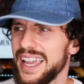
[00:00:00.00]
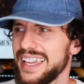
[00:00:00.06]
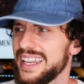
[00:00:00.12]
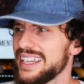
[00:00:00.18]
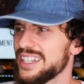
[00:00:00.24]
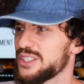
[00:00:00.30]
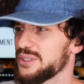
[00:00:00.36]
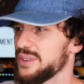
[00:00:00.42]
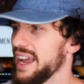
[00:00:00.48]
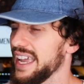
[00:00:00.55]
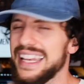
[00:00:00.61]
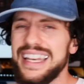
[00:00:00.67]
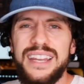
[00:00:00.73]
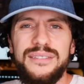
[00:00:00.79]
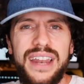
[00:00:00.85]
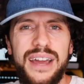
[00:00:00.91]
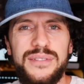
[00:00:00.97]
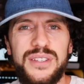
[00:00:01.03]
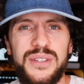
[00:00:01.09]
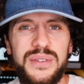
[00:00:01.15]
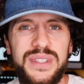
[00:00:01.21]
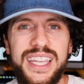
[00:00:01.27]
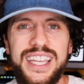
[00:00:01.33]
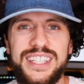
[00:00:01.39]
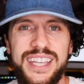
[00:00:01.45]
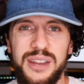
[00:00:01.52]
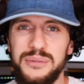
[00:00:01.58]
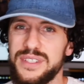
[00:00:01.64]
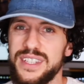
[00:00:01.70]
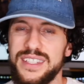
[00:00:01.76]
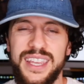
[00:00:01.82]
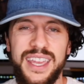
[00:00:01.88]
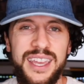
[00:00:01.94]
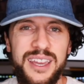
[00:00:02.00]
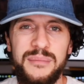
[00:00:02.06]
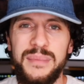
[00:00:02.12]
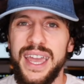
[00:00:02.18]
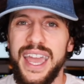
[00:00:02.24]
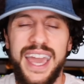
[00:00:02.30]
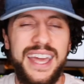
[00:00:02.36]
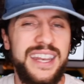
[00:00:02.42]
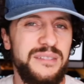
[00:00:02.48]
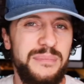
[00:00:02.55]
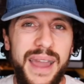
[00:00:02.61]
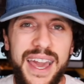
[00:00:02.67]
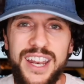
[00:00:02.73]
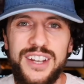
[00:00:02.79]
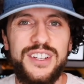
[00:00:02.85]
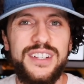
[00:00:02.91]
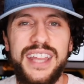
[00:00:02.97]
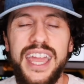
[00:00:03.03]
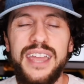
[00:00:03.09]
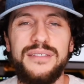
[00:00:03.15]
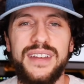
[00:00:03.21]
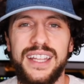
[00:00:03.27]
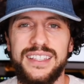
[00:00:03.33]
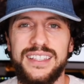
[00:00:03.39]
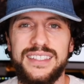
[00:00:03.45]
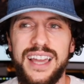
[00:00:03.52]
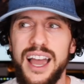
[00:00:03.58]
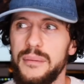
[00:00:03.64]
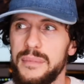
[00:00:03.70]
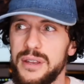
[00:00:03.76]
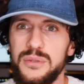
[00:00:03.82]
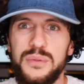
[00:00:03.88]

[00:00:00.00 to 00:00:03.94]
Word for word: He didn't even have his own DJ. It was just him and his manager, David, at the time.